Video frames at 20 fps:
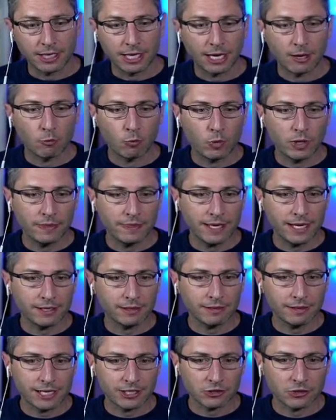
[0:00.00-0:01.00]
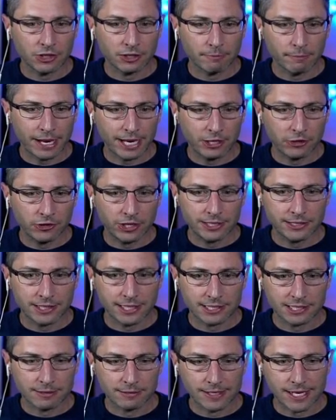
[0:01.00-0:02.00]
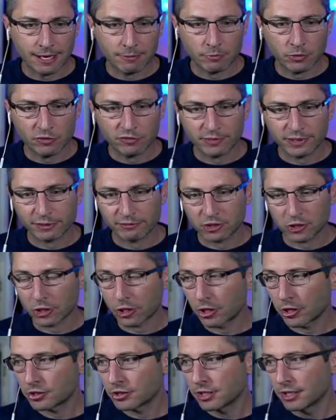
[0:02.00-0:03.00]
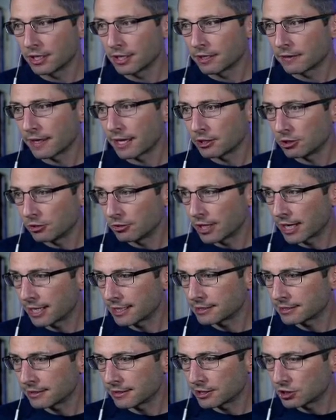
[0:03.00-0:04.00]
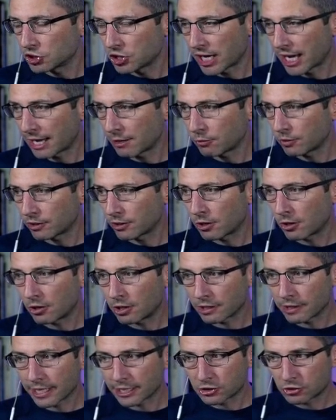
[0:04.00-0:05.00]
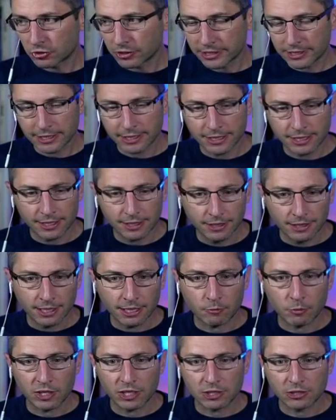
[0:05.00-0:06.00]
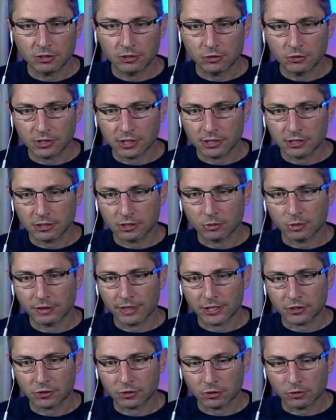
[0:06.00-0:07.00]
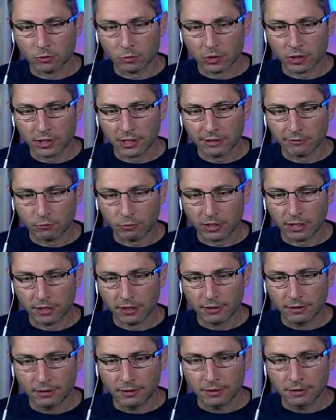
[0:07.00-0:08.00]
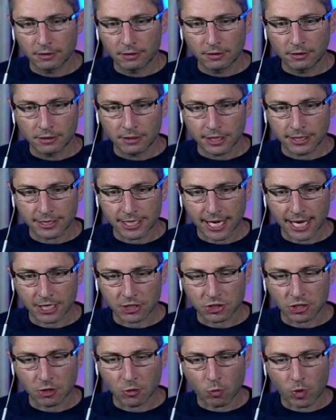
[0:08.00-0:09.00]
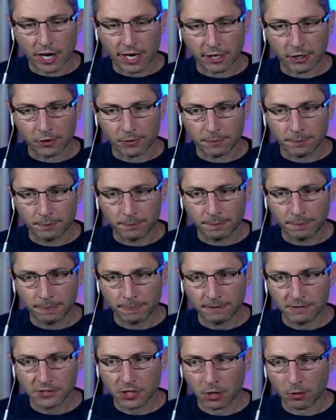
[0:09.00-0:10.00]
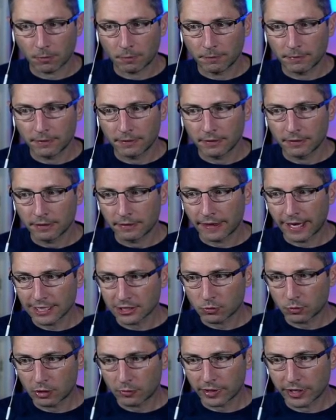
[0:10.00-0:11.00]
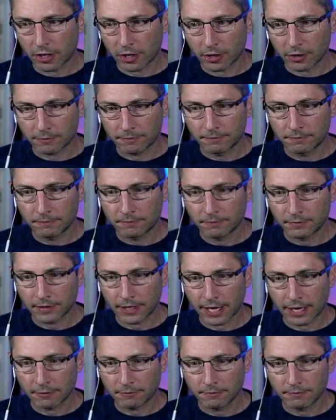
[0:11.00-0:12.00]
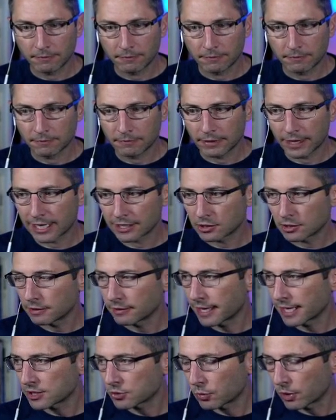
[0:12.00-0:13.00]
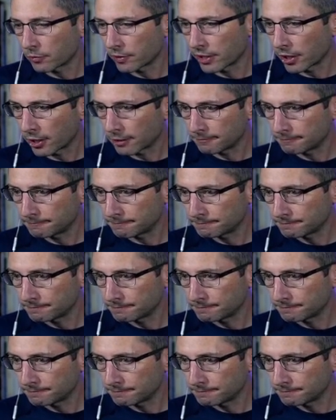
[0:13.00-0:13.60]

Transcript: And when that electron migrates, that's a net movement of charge that you guys in the chat would call electricity, and we can use it to do electrical work if we attach a wire. So that's where we are, okay? That's where we are.